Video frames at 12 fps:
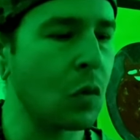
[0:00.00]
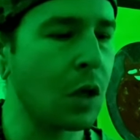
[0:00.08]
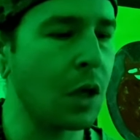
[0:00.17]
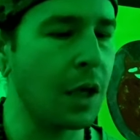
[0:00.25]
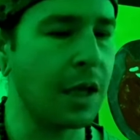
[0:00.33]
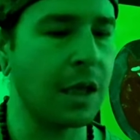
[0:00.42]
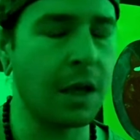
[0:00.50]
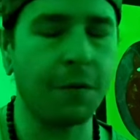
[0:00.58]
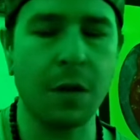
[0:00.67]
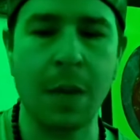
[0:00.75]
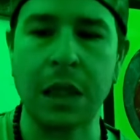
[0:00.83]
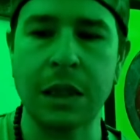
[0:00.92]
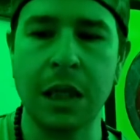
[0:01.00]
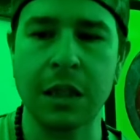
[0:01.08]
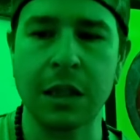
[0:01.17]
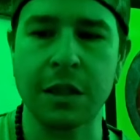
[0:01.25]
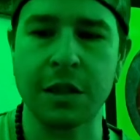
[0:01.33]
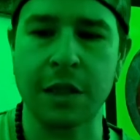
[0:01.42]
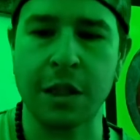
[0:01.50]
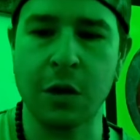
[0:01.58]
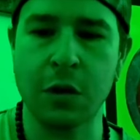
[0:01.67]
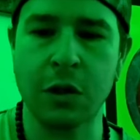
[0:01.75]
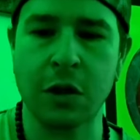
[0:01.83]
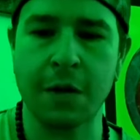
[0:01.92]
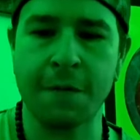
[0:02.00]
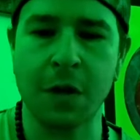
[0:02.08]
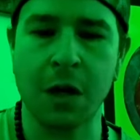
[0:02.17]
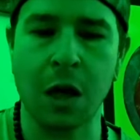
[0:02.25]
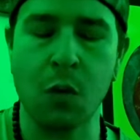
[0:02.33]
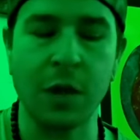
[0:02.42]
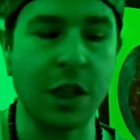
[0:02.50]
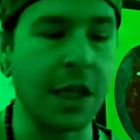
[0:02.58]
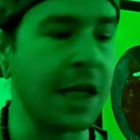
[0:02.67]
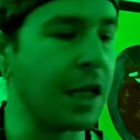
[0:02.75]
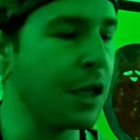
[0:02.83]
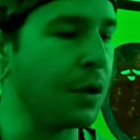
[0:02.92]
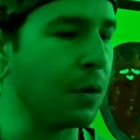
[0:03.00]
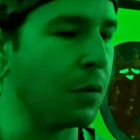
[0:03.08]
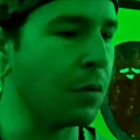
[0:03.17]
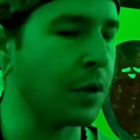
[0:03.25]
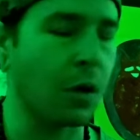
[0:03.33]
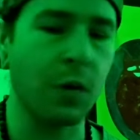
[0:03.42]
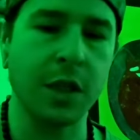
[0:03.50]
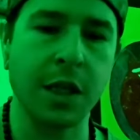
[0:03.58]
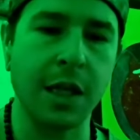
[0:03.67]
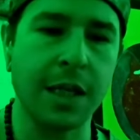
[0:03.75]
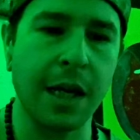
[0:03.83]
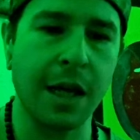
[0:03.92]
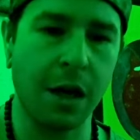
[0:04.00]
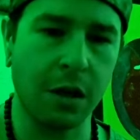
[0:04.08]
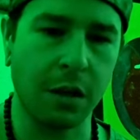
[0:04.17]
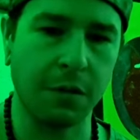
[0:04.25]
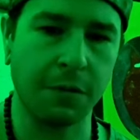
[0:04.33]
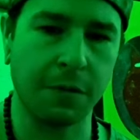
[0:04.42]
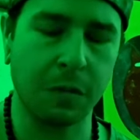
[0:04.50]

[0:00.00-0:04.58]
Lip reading: And it definitely makes sense, because it's like you're just trying to figure out what you need to do, like what you need to take care of.